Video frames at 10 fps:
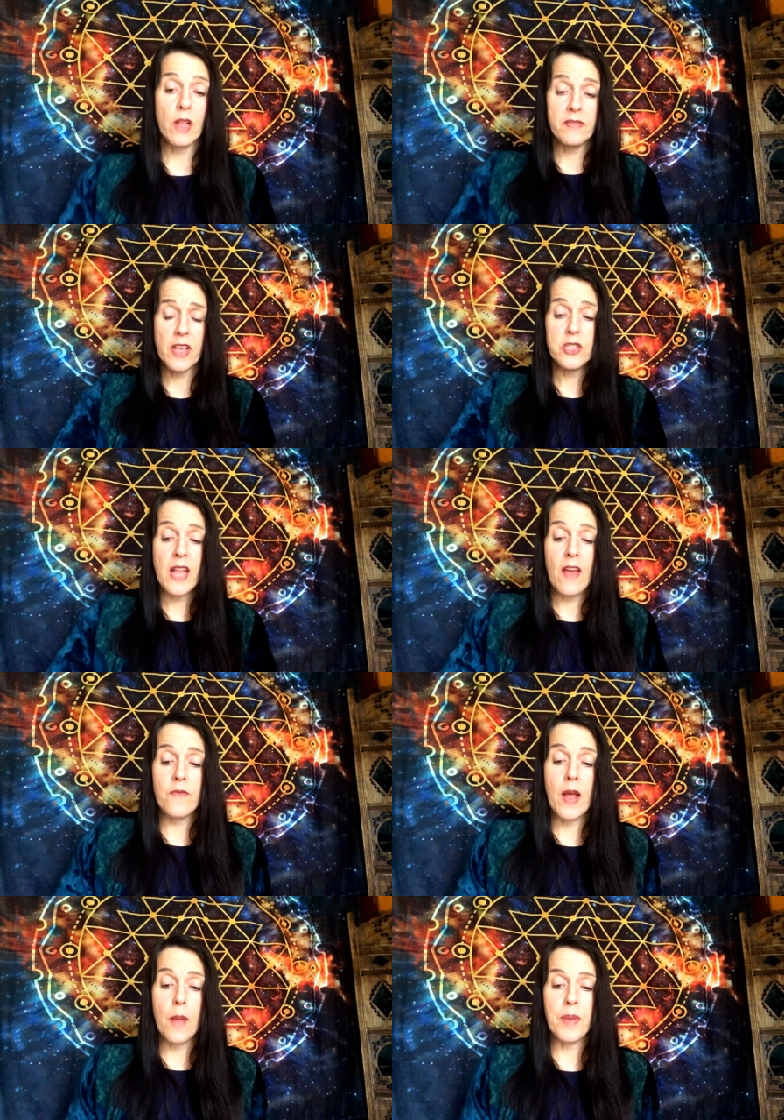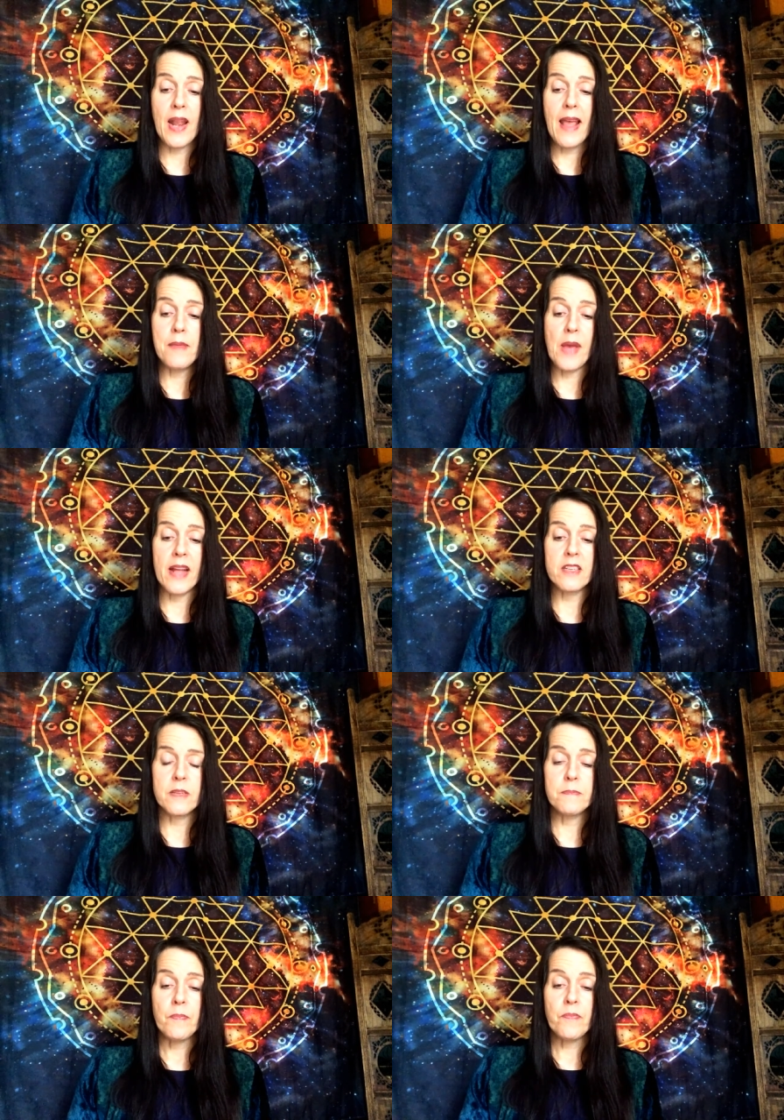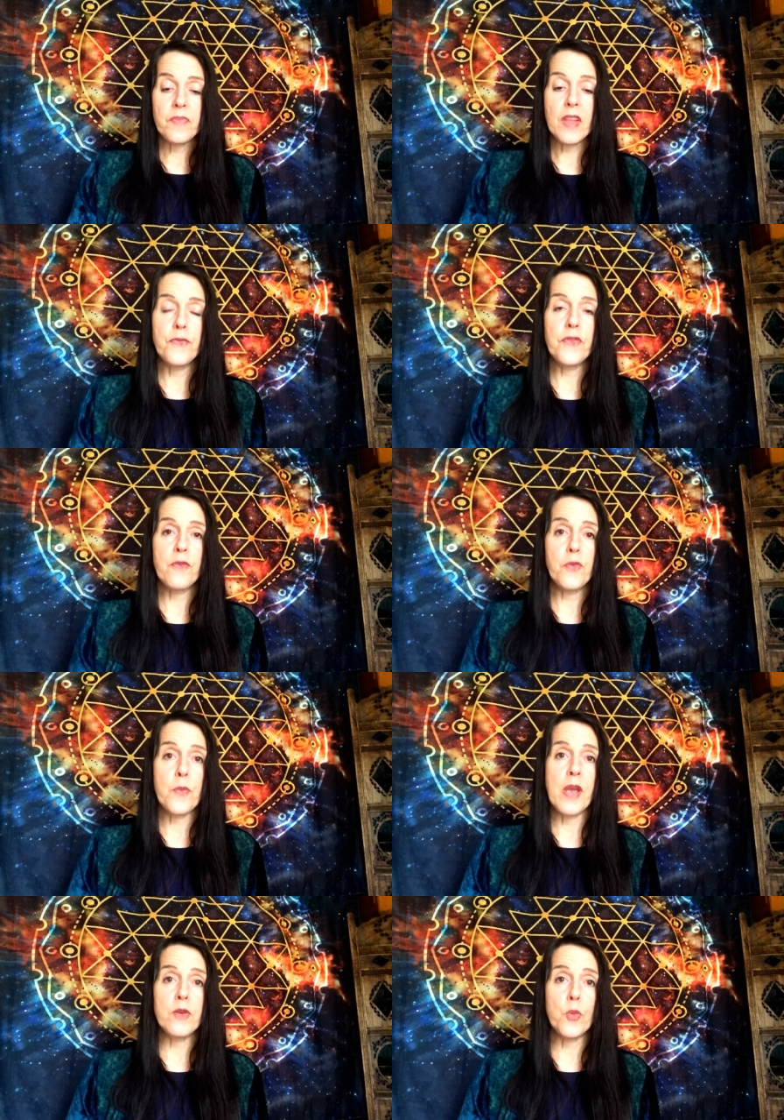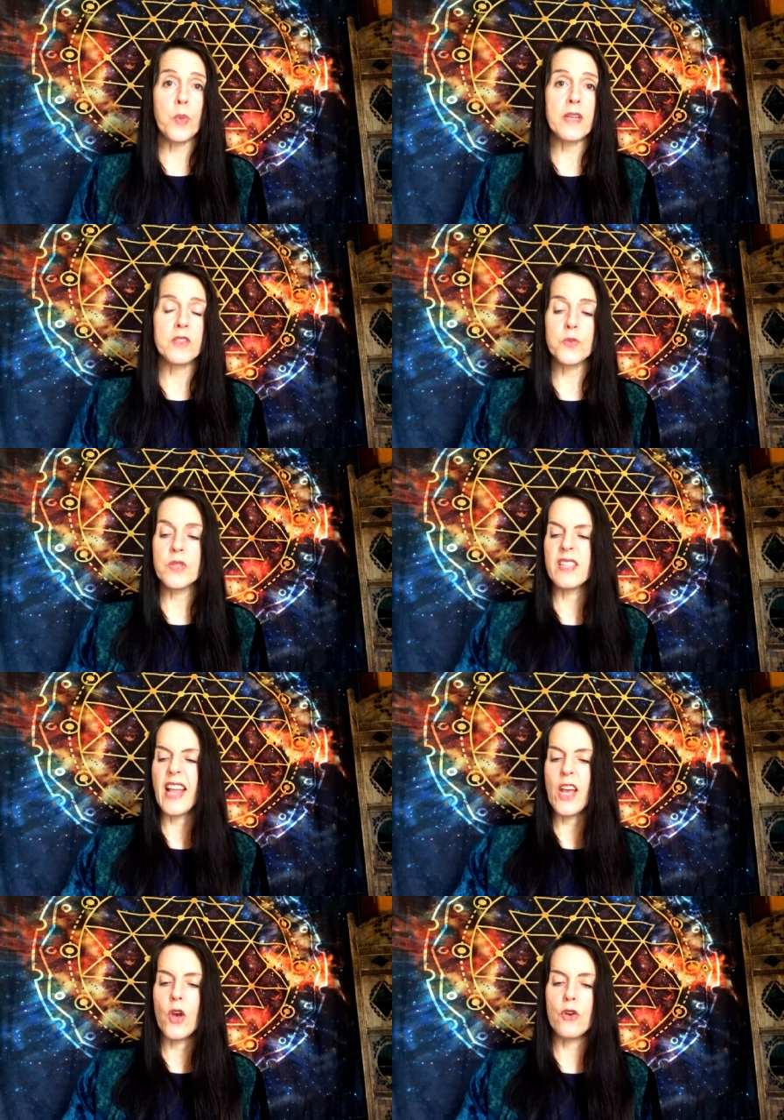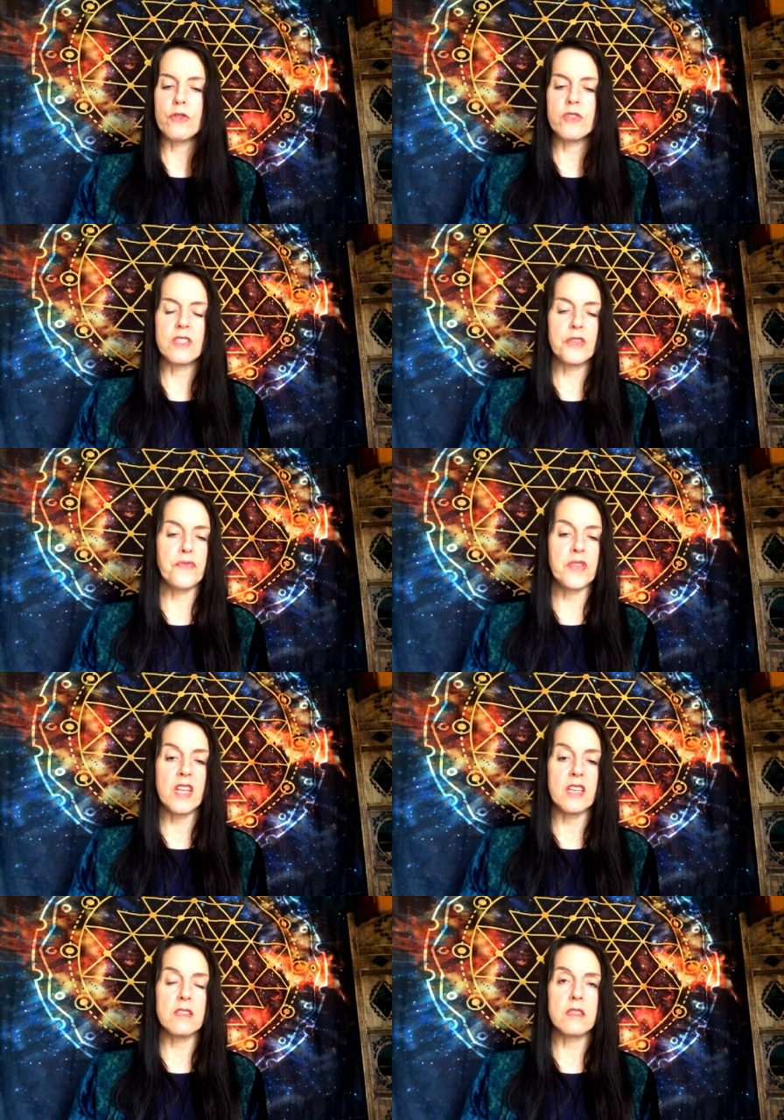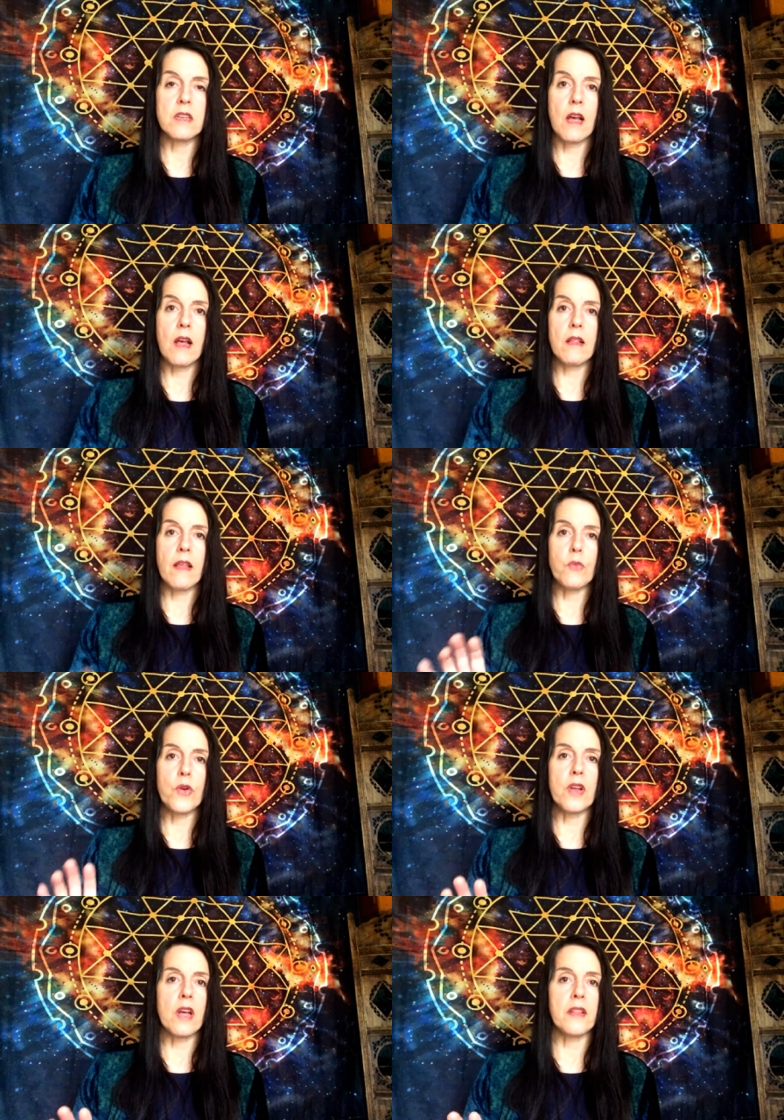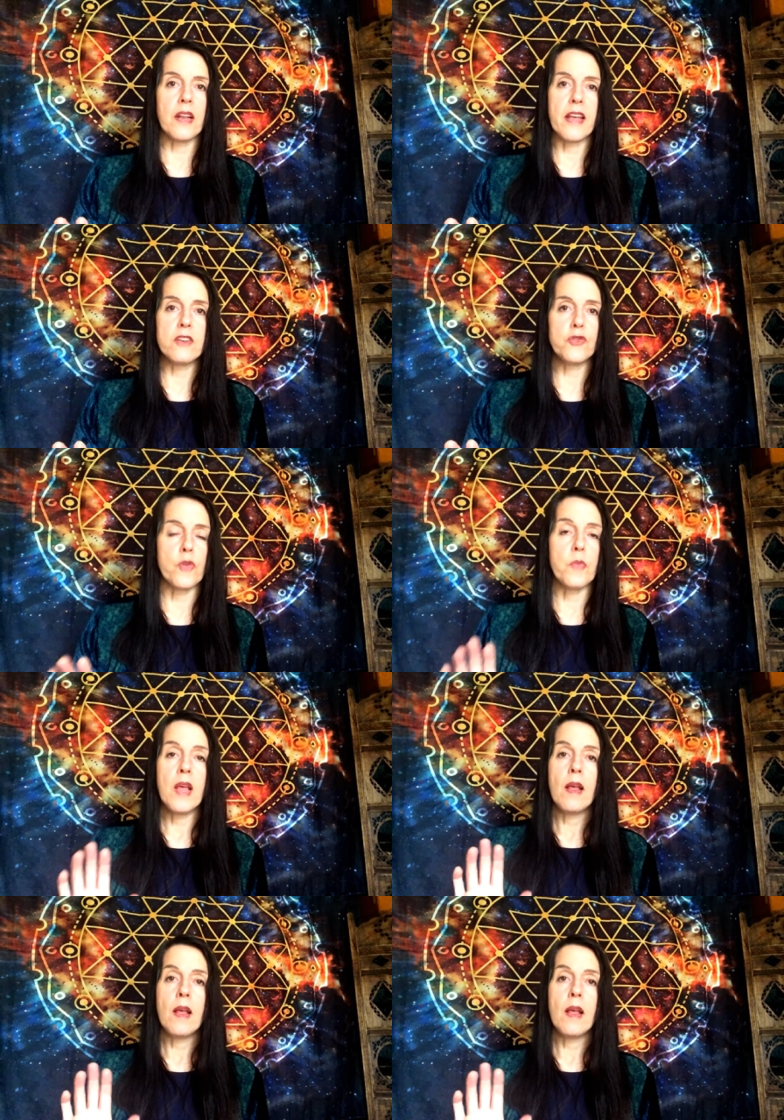Like they used to have a, a play mat in front of the mantelpiece with Legos and different things. Nah, I wouldn't go in the lounge room.